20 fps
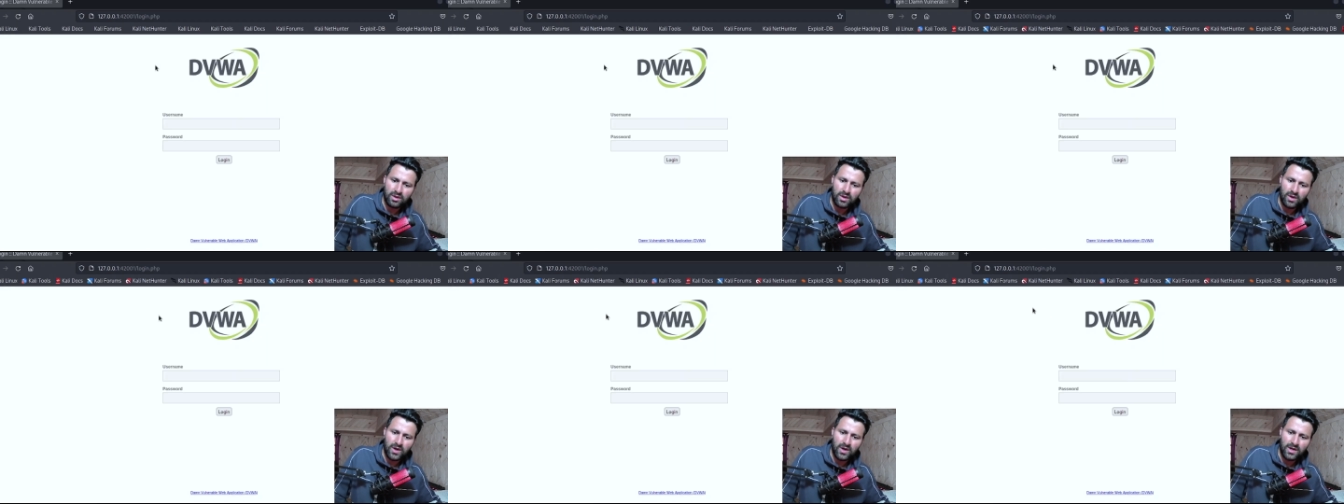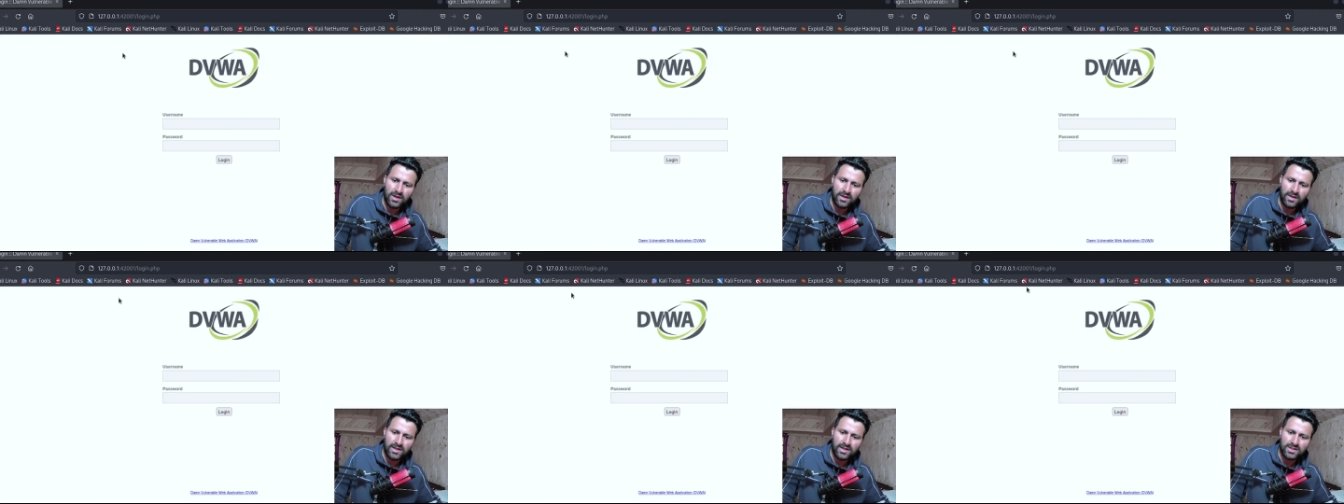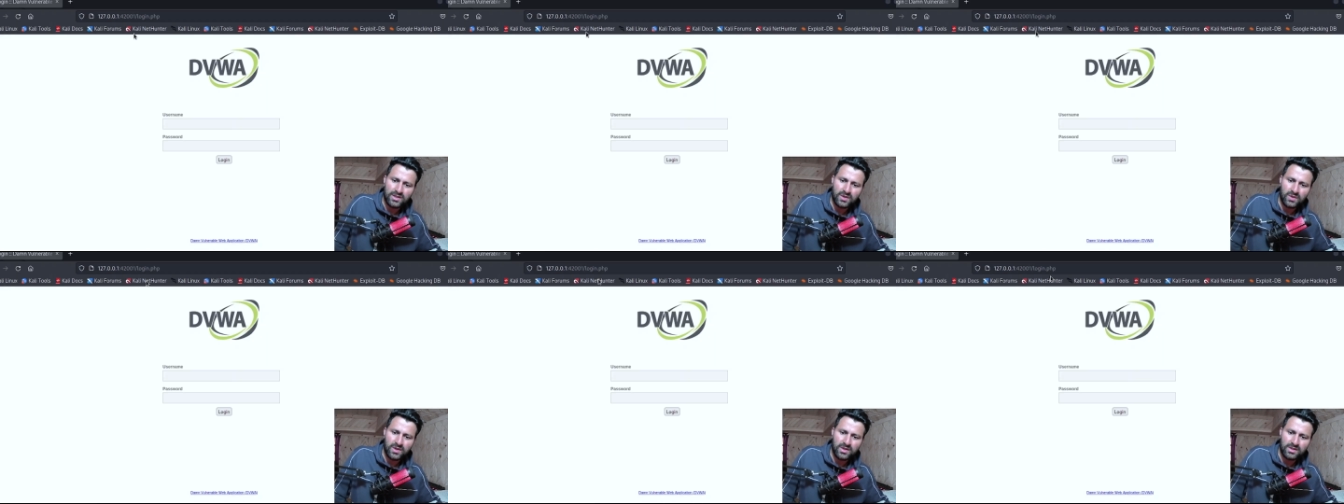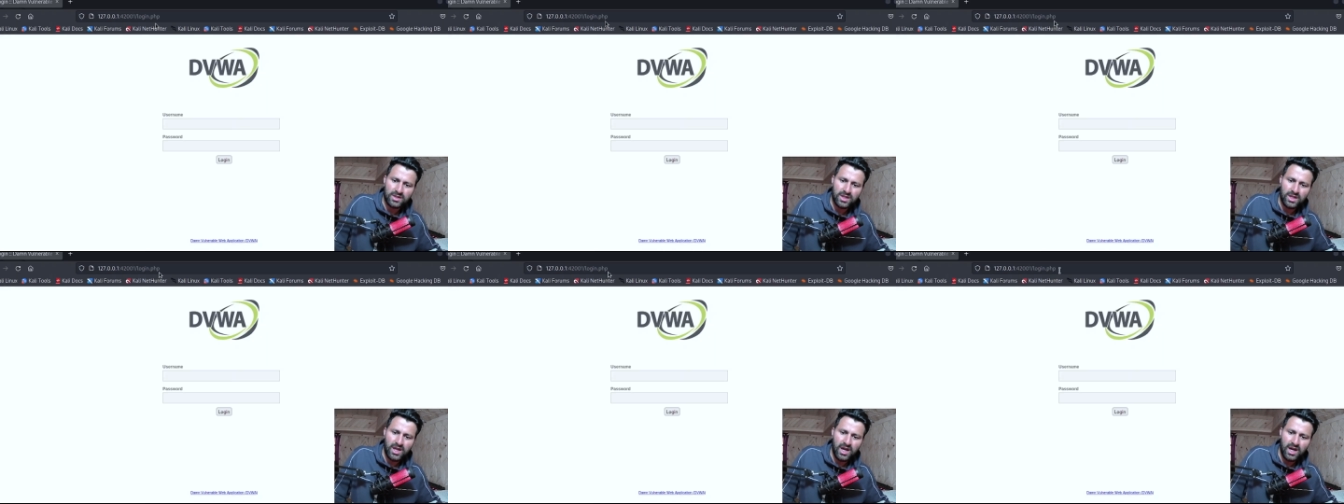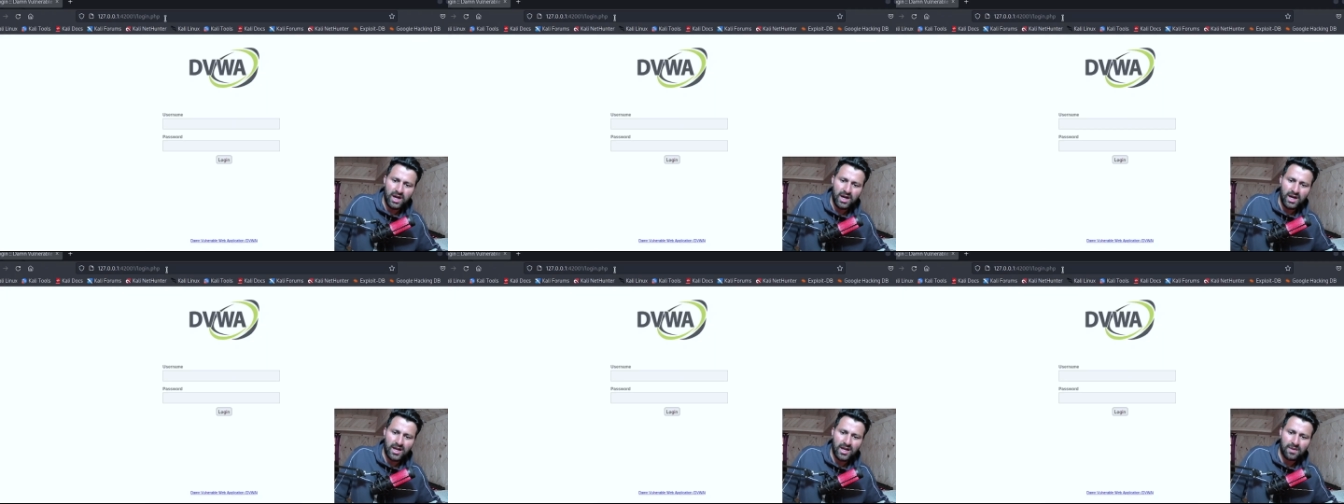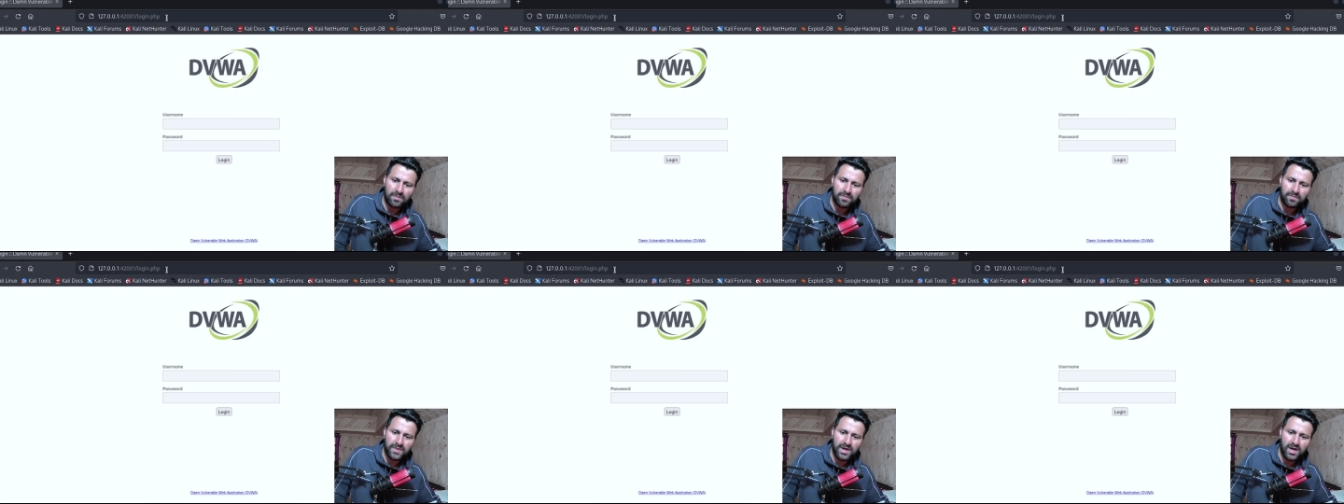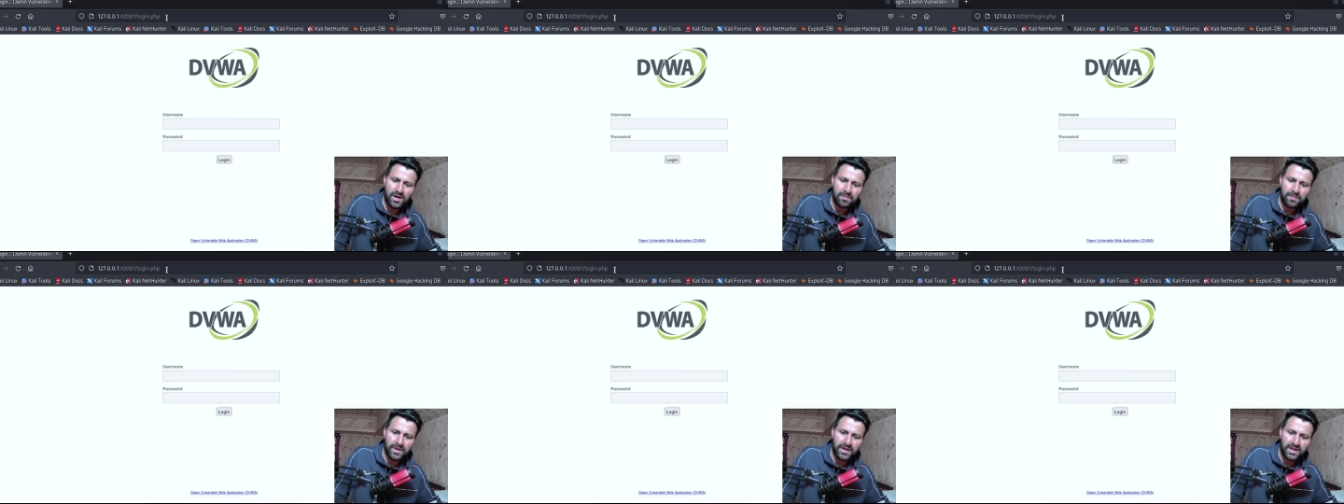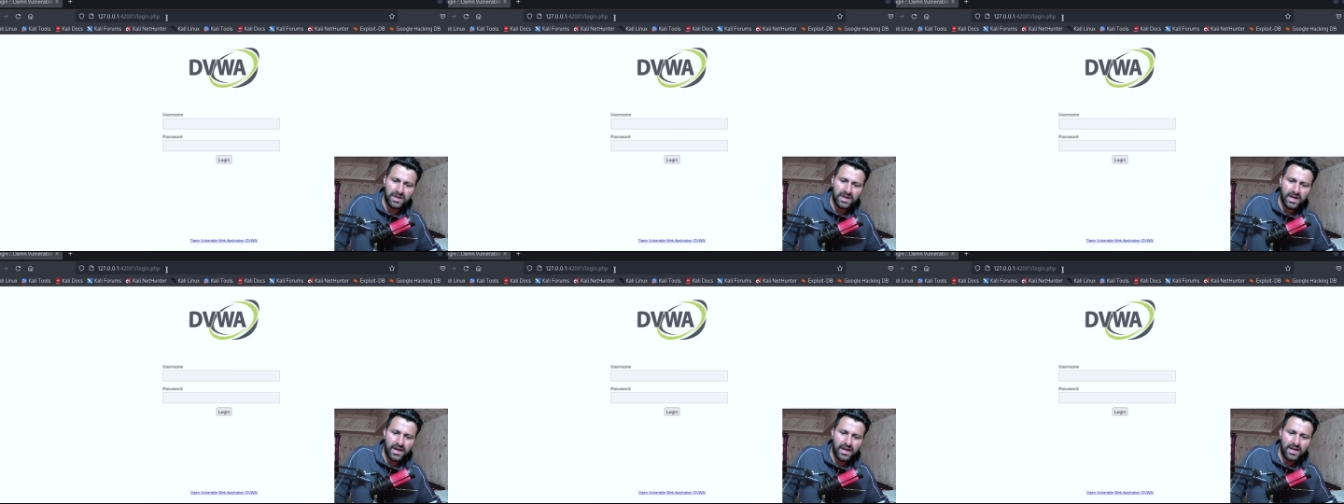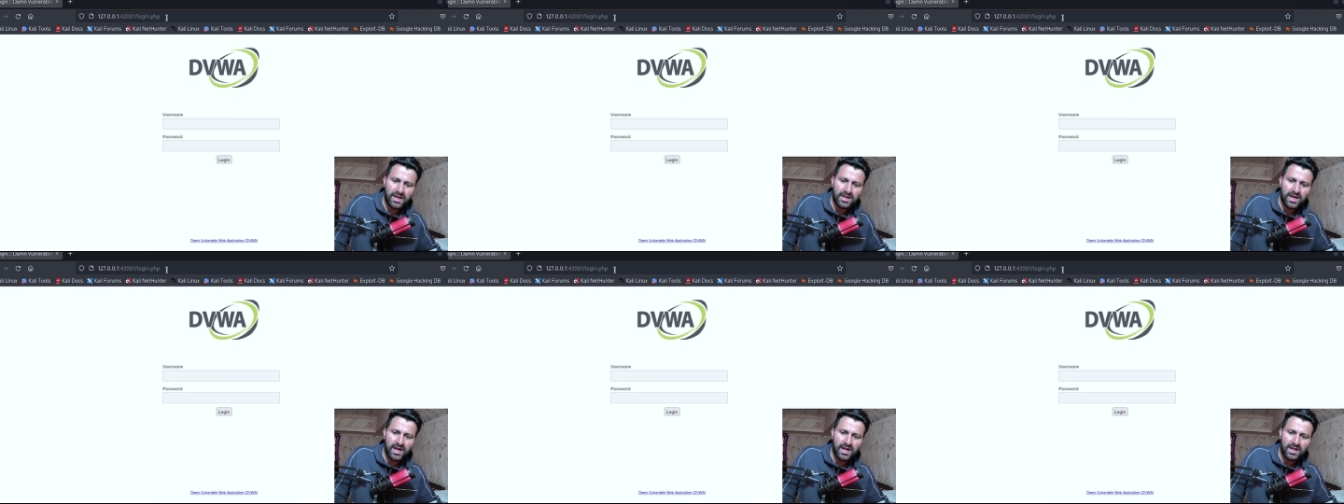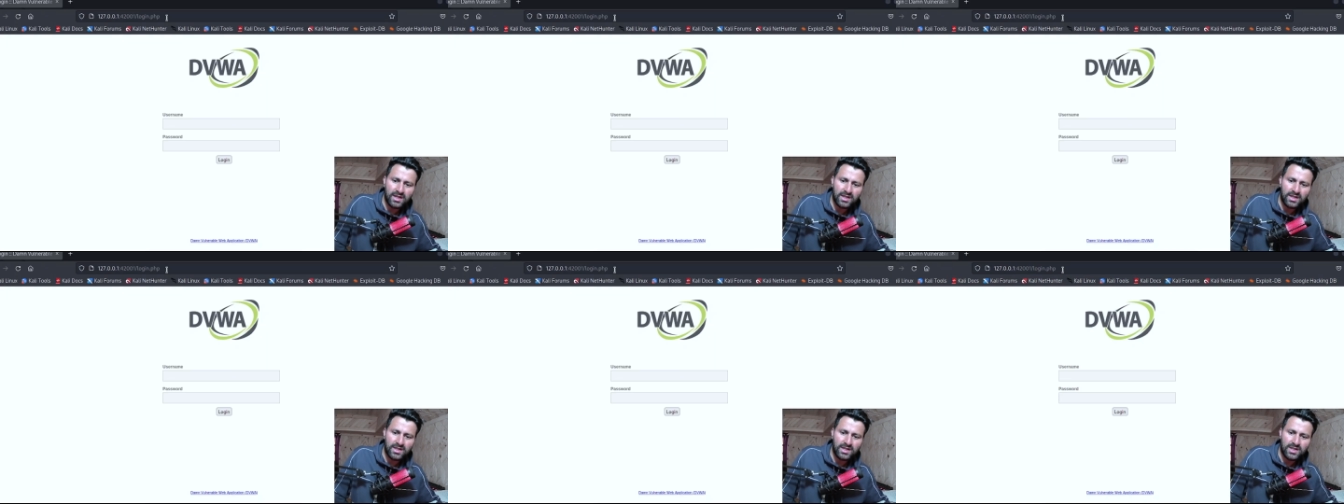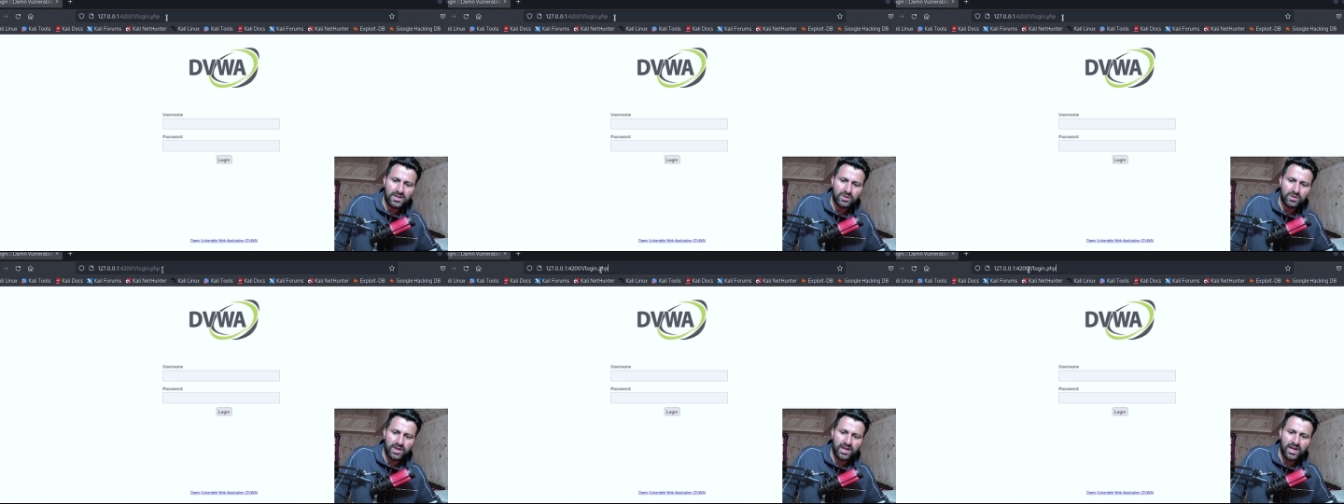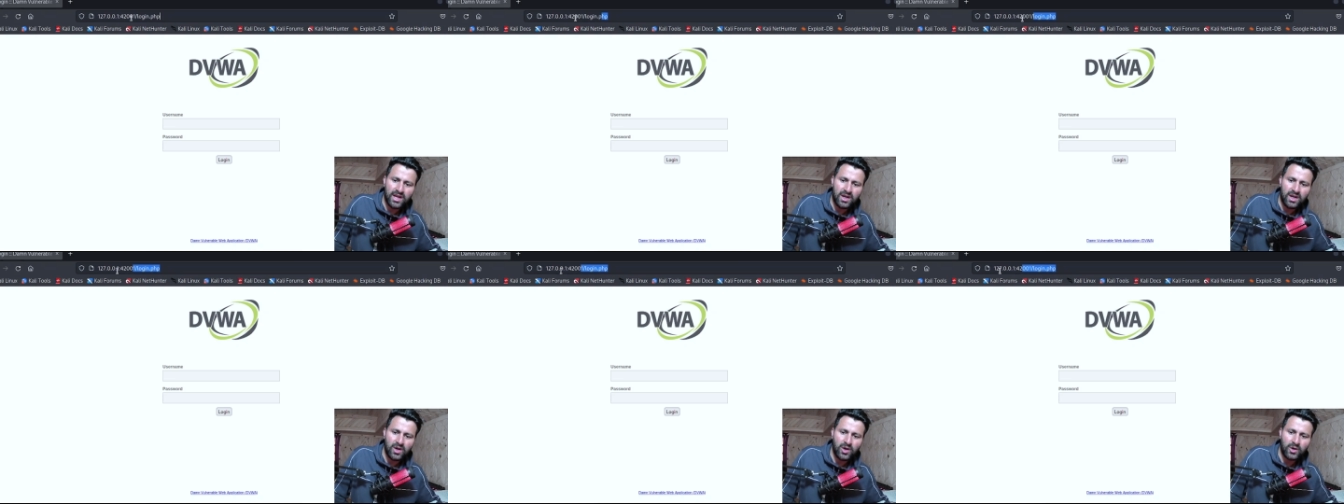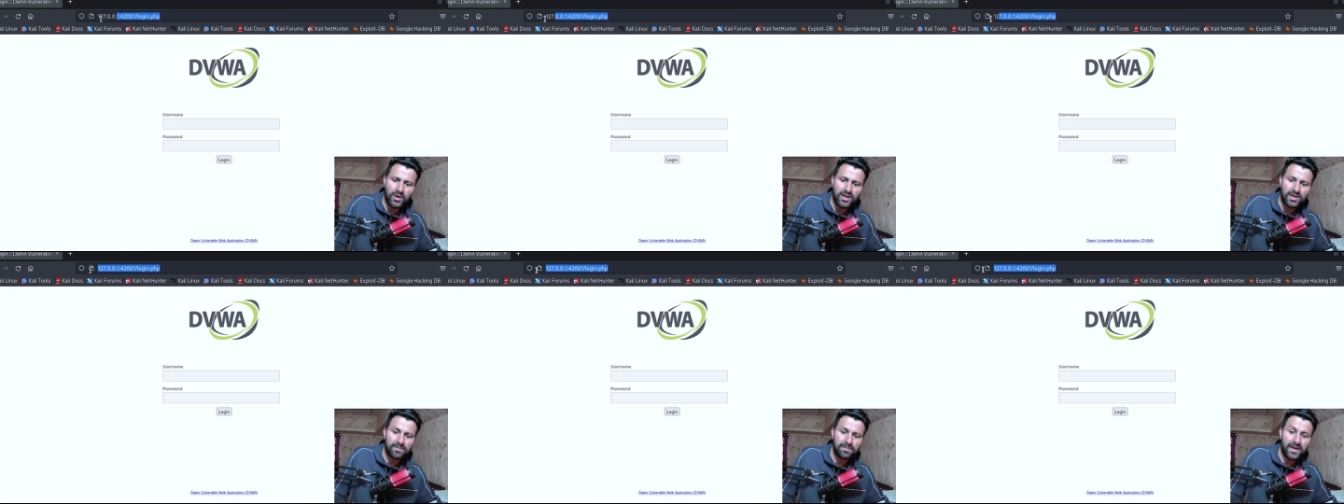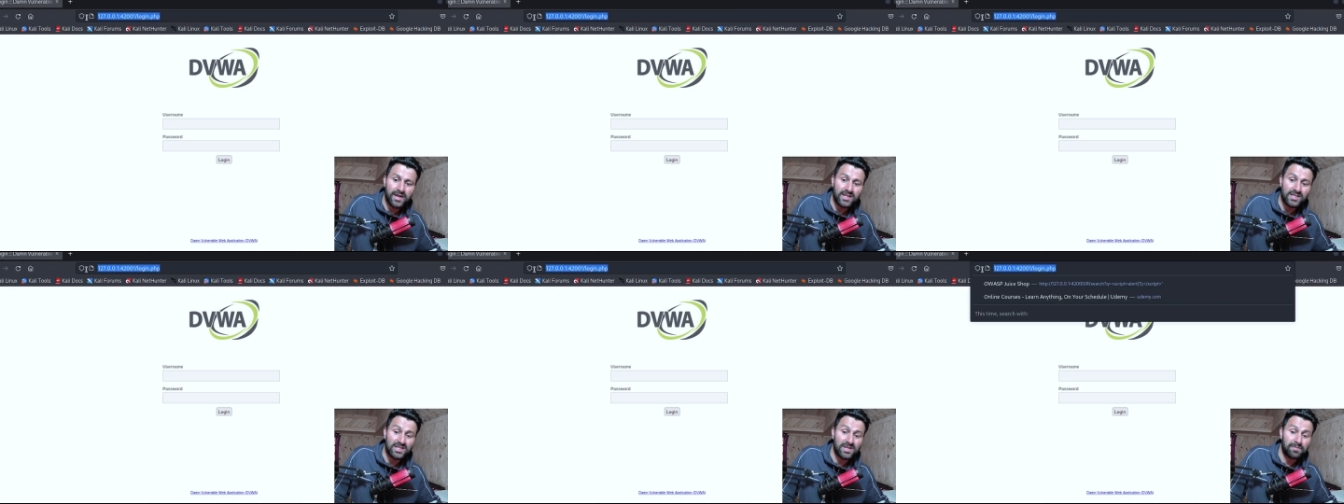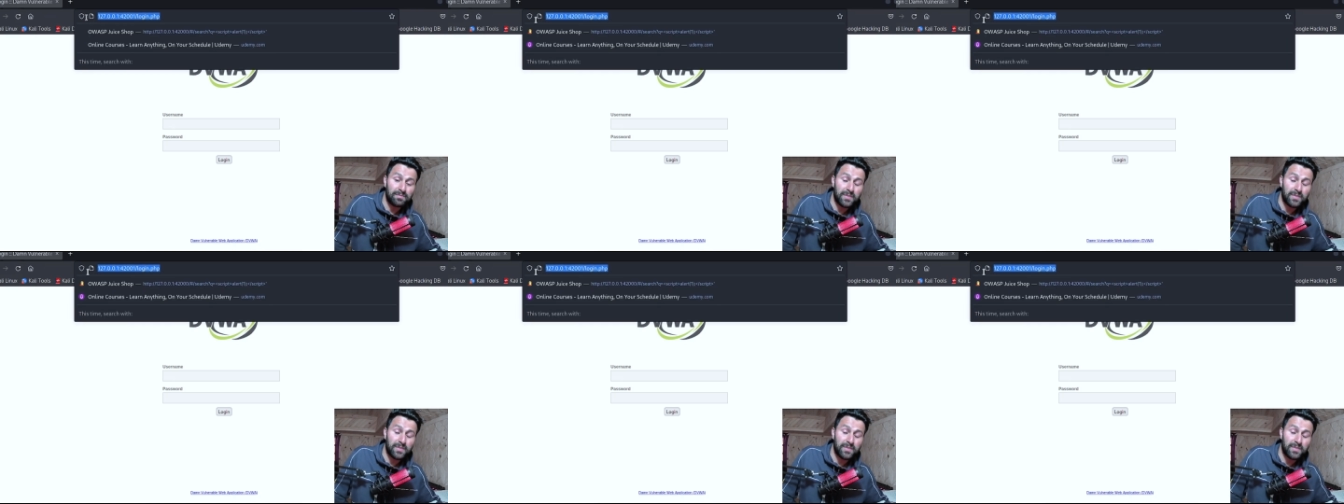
All right, as you can see, I am uh, being redirected to the login page,